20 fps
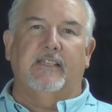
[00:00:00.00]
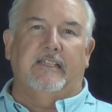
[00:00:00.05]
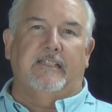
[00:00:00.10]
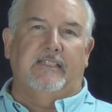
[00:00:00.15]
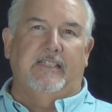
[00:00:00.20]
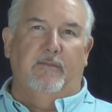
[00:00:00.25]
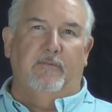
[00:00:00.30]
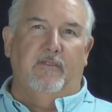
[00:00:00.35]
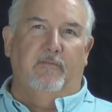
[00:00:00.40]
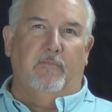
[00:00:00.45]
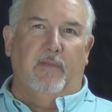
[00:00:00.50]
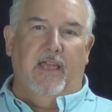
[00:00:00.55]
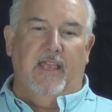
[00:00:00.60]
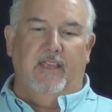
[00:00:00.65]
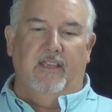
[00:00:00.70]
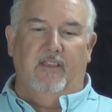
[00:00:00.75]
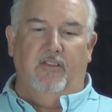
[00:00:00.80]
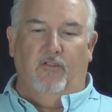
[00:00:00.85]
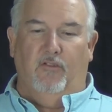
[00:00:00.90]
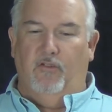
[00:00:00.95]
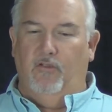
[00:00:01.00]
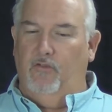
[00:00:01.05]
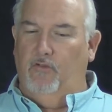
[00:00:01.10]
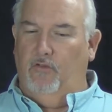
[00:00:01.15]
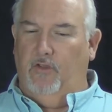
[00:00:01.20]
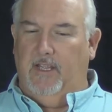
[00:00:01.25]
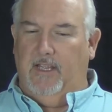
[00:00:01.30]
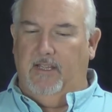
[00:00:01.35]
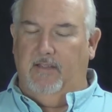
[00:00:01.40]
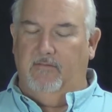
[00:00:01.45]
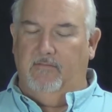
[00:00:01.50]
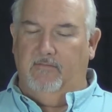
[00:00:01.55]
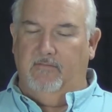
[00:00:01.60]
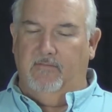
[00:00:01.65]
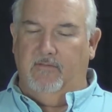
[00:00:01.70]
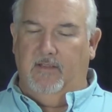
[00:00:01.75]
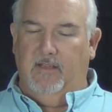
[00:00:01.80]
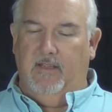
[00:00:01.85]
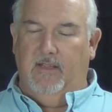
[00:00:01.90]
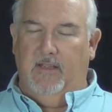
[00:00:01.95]
exhibit by Gil Hoyle.
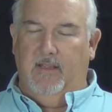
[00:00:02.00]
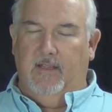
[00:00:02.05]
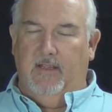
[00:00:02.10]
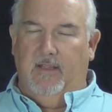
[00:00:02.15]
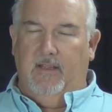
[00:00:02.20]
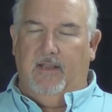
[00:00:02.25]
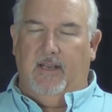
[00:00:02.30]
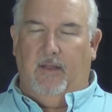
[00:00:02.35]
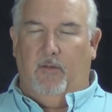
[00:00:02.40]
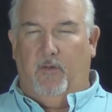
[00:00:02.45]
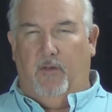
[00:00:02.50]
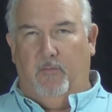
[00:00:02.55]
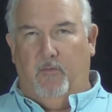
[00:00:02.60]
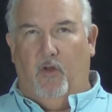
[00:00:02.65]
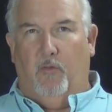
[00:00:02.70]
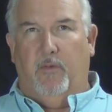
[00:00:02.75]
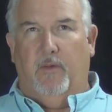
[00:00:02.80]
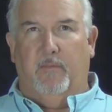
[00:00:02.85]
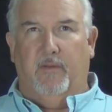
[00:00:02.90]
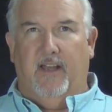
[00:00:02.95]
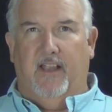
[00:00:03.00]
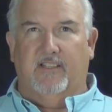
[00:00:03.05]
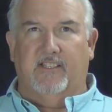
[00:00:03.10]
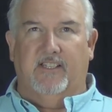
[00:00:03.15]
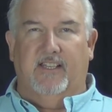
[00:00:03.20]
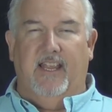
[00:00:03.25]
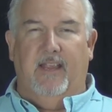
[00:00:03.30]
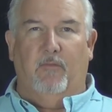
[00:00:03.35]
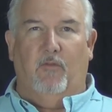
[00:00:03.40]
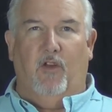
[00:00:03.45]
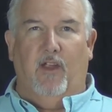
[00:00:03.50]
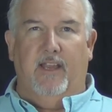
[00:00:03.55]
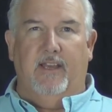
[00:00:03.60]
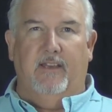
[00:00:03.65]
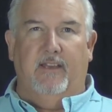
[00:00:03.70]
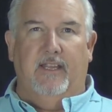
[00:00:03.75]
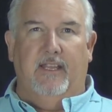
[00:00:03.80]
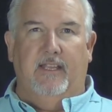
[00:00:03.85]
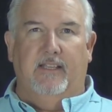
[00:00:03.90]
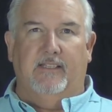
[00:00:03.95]
Well, I'm hoping I pronounced the name right.
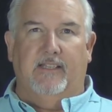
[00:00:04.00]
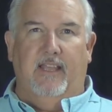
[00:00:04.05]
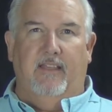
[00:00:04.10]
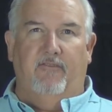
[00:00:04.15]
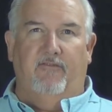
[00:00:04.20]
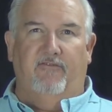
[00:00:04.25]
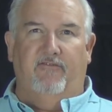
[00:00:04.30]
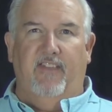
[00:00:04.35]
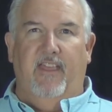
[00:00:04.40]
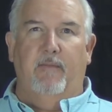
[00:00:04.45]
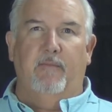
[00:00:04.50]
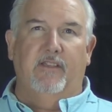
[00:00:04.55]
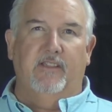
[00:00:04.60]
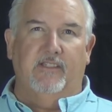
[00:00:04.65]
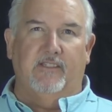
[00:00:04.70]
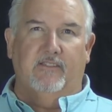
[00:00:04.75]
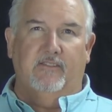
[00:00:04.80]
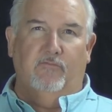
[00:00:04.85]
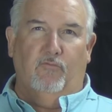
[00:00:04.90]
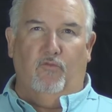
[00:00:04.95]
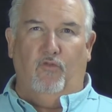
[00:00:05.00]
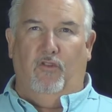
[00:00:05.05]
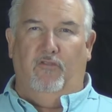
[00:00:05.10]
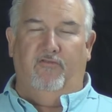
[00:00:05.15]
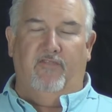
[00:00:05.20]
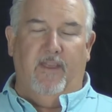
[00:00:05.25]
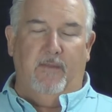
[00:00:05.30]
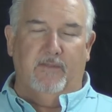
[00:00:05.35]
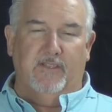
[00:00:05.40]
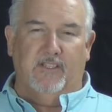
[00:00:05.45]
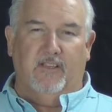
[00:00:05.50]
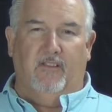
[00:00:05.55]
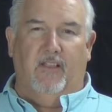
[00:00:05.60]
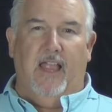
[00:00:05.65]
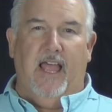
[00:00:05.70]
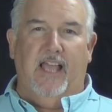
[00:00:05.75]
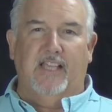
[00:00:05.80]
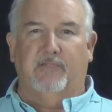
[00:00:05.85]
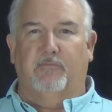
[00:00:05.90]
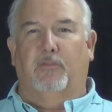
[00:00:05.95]
He is a world famous
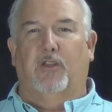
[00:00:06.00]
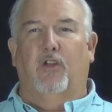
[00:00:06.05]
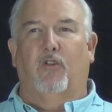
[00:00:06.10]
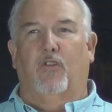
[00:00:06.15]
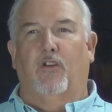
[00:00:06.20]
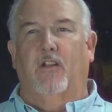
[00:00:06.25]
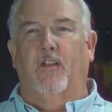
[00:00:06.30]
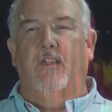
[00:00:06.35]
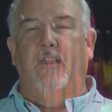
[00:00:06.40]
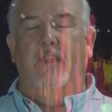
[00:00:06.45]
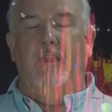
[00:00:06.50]
glass blower,